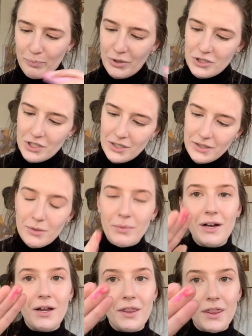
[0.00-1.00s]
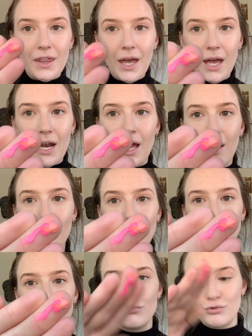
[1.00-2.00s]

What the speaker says: Pushing a little bit of that out.